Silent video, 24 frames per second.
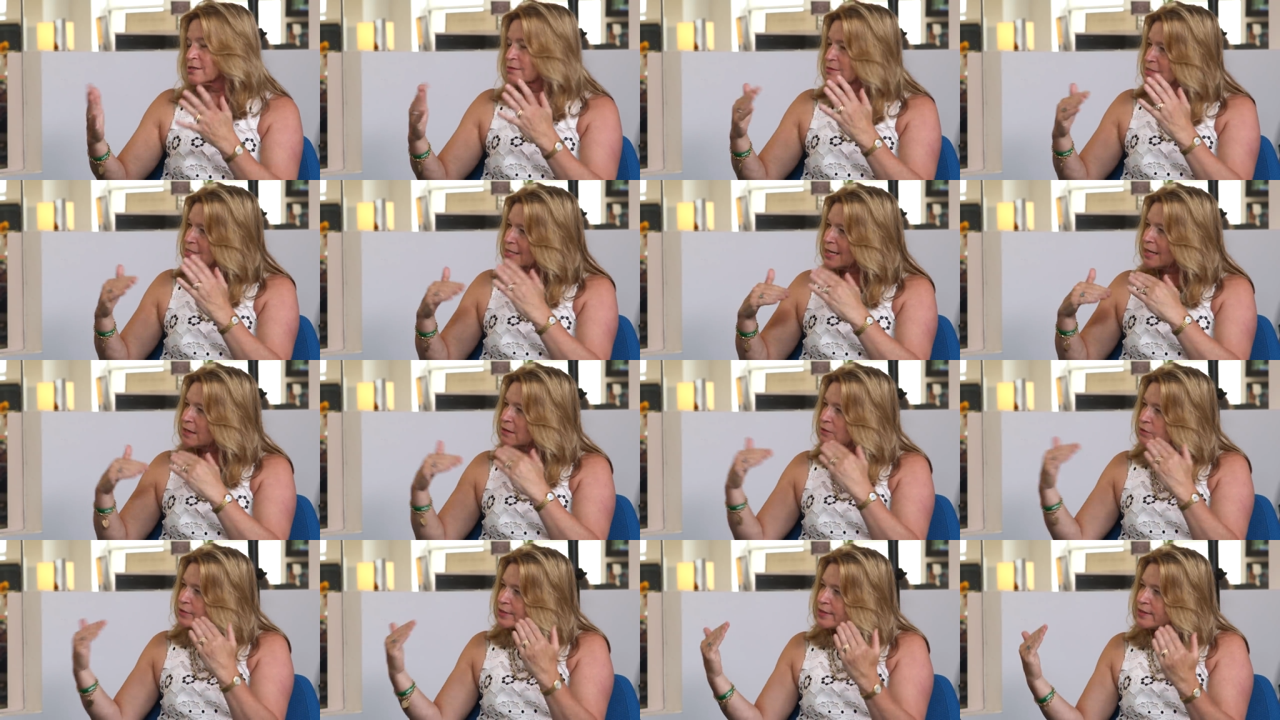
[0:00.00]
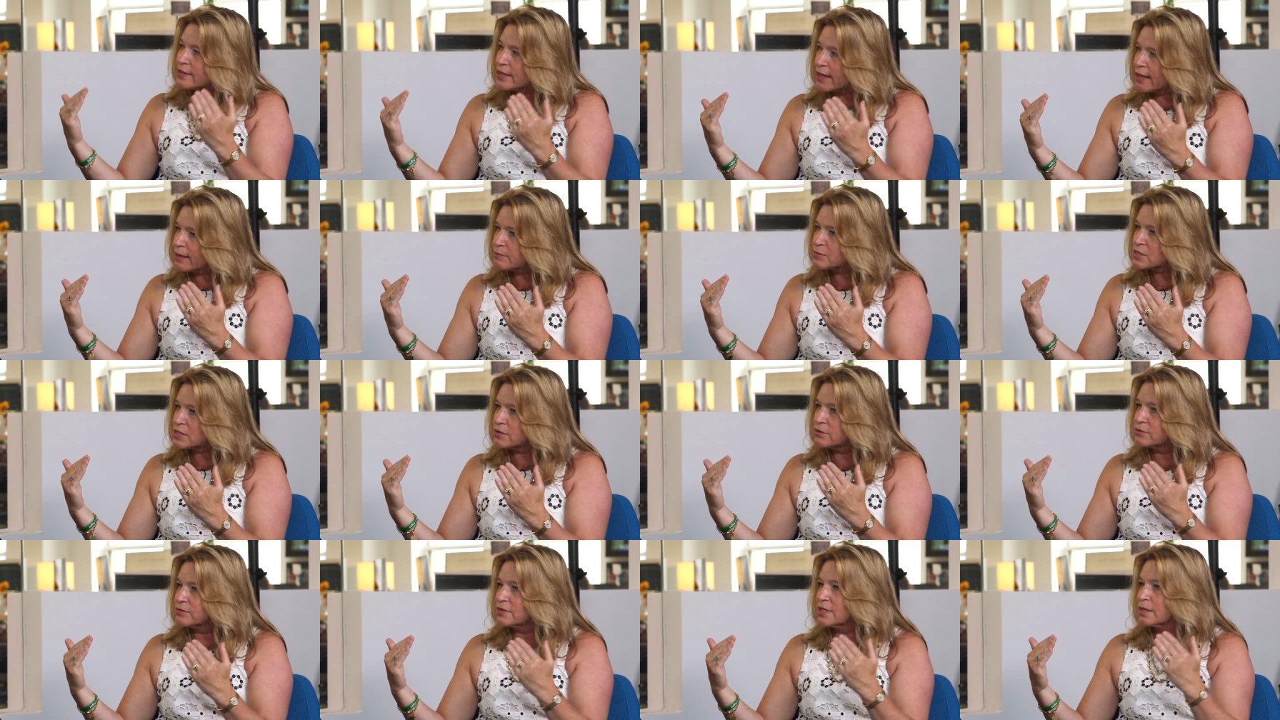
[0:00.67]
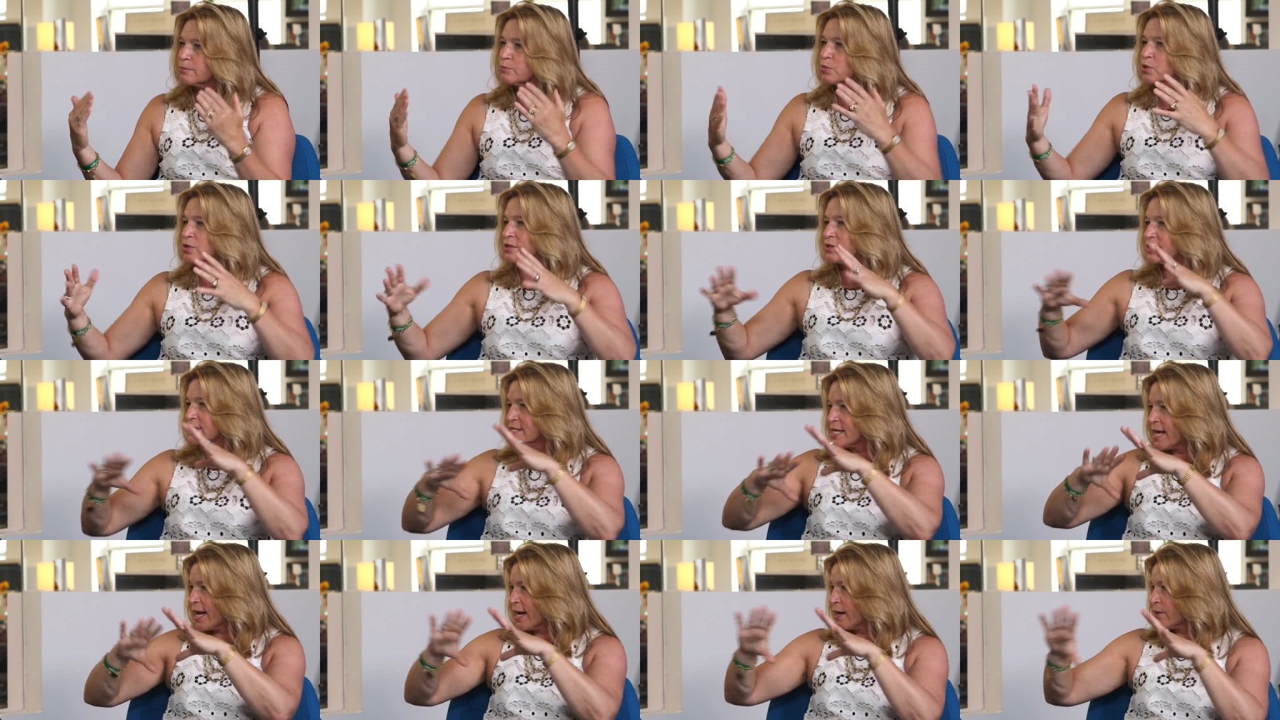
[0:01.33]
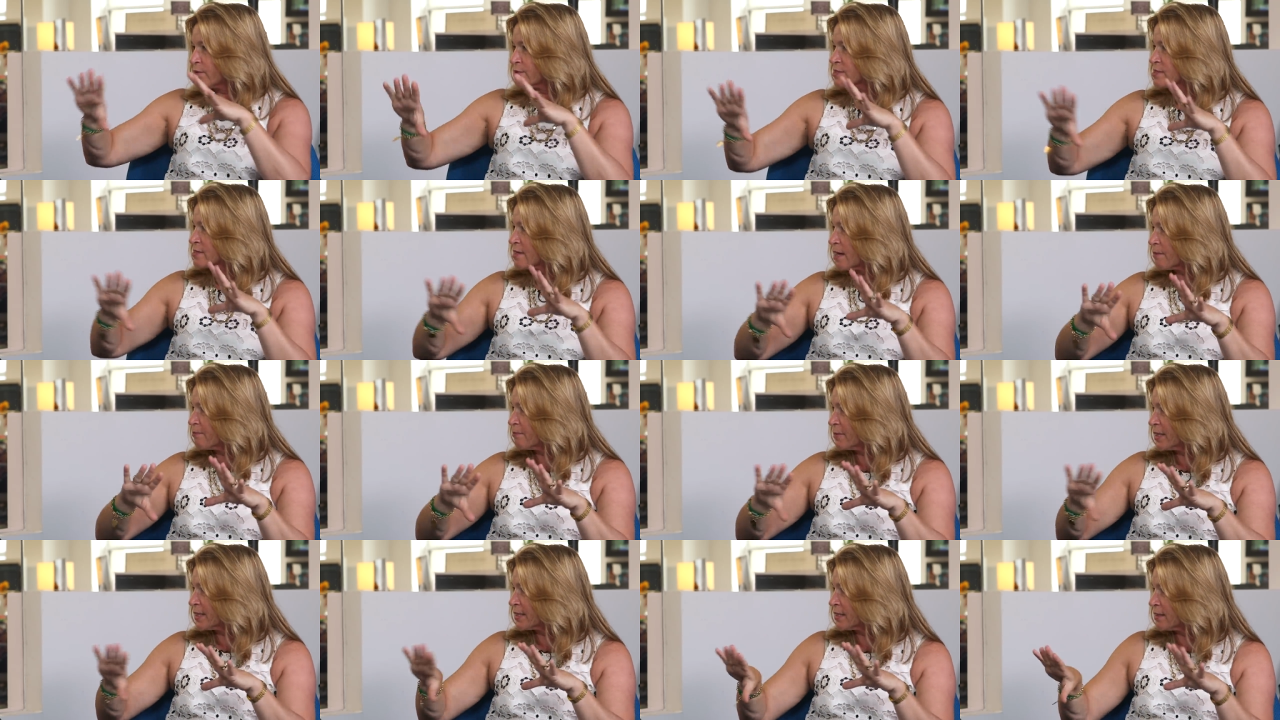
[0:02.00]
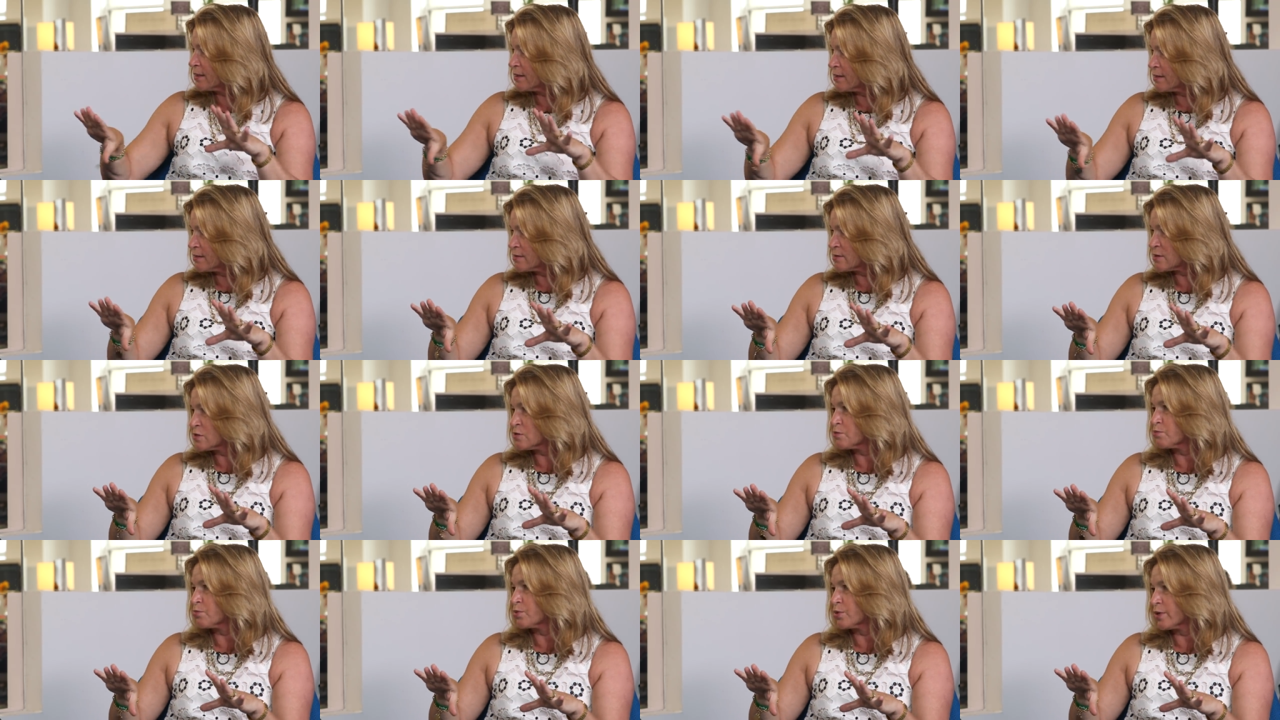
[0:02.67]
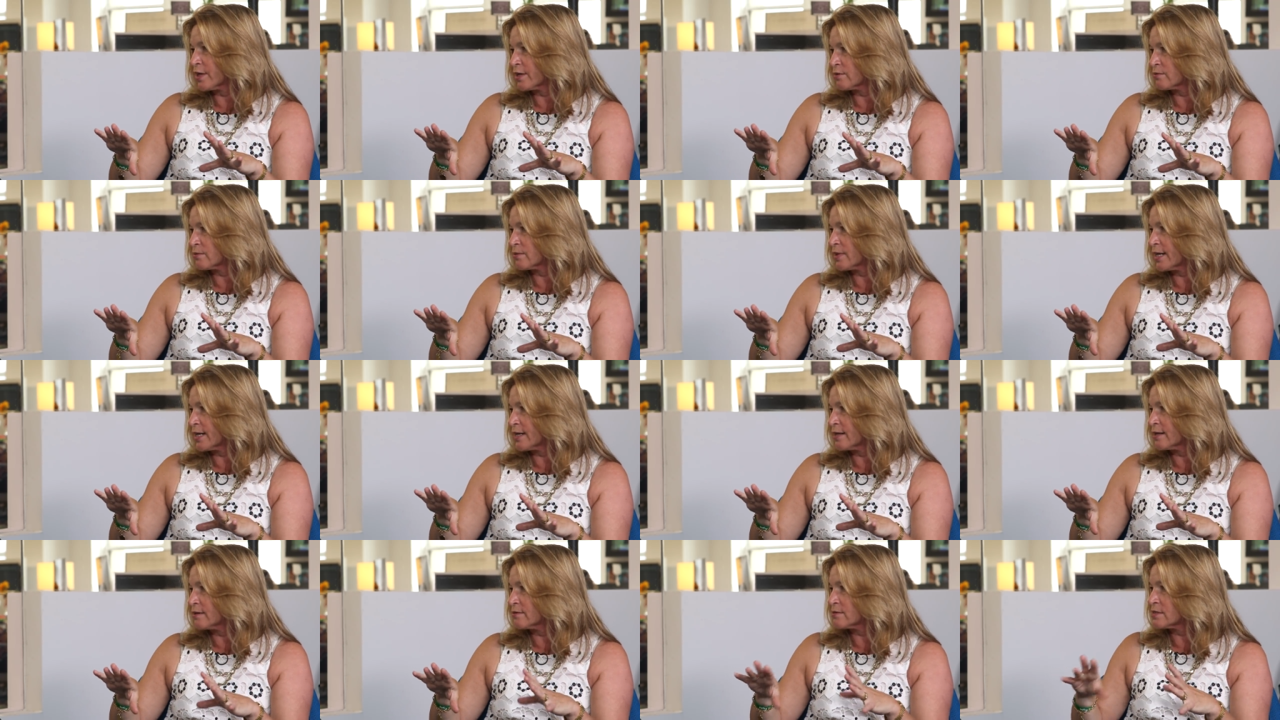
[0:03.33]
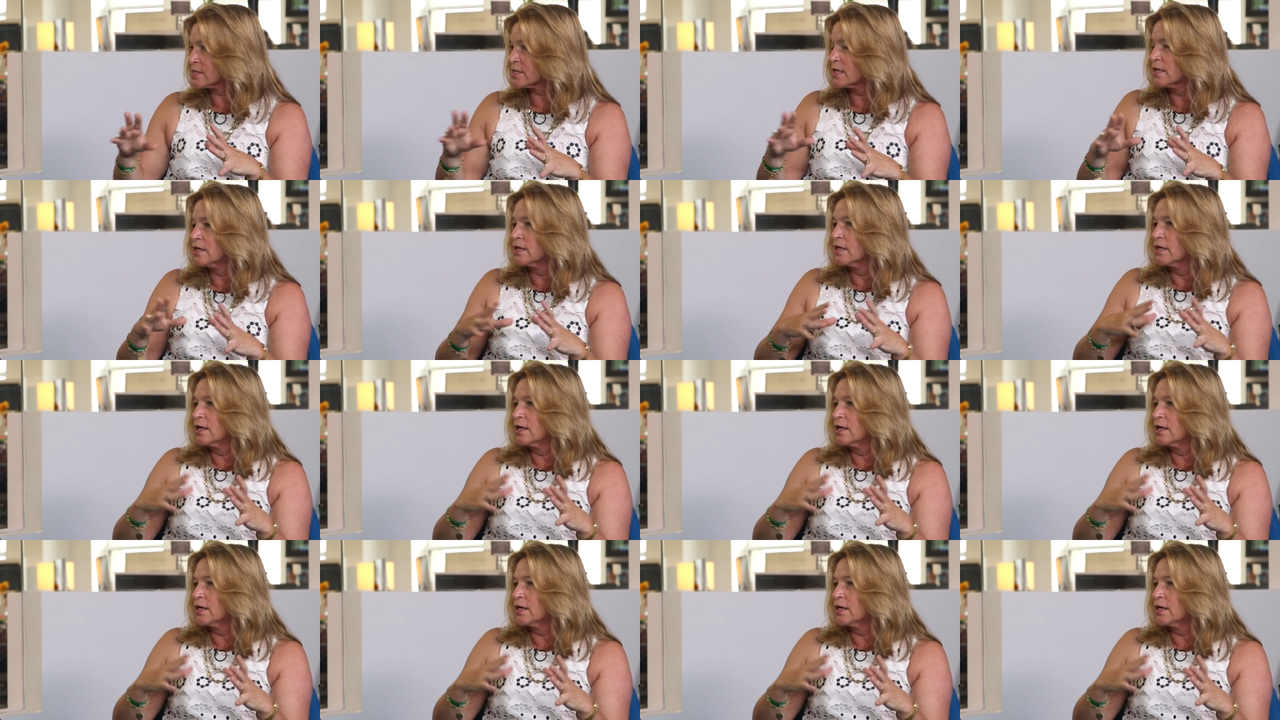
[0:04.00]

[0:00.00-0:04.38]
So it's not only the absolute number, it's how is that money spread around?